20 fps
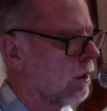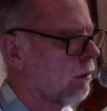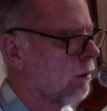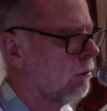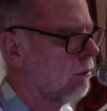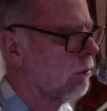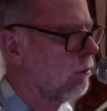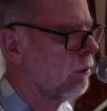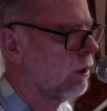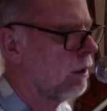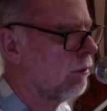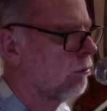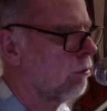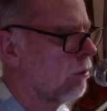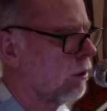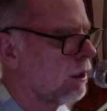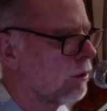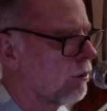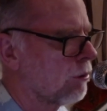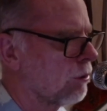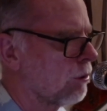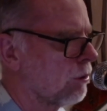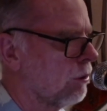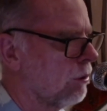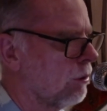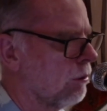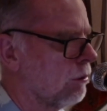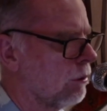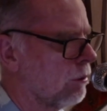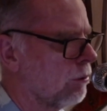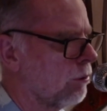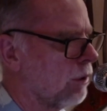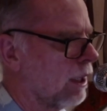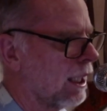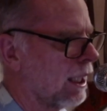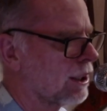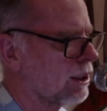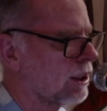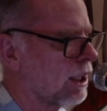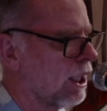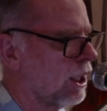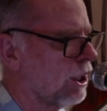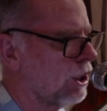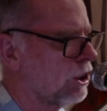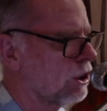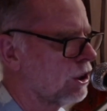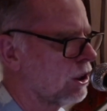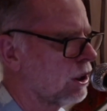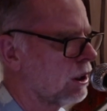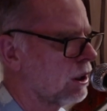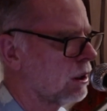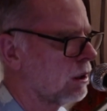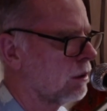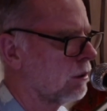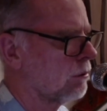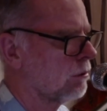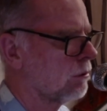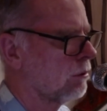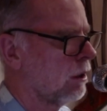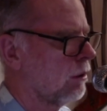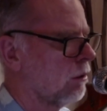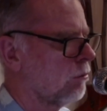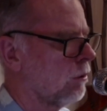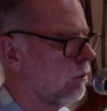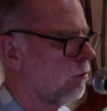We've worked through relaxation, and we've